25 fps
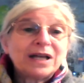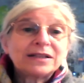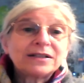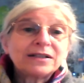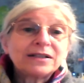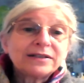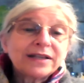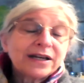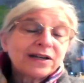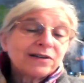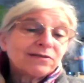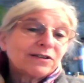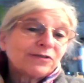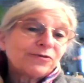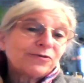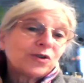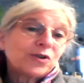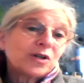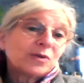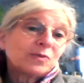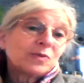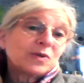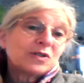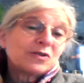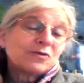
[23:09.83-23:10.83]
And the land
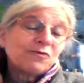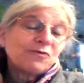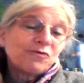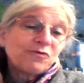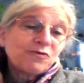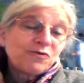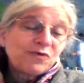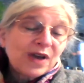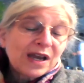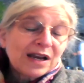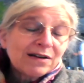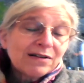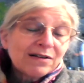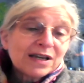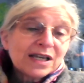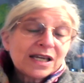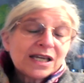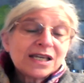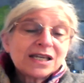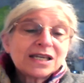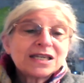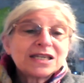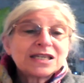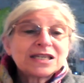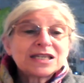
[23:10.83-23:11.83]
reform was
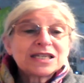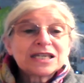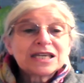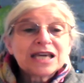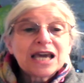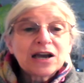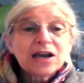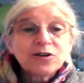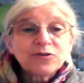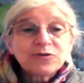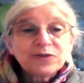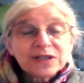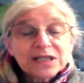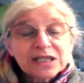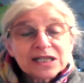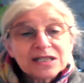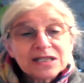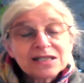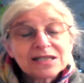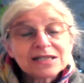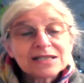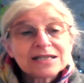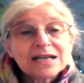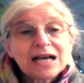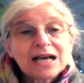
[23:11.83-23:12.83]
very carefully
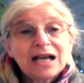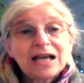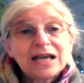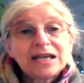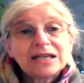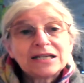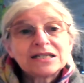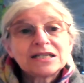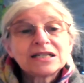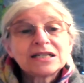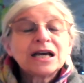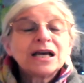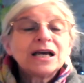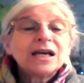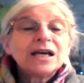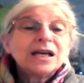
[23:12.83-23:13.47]
designed.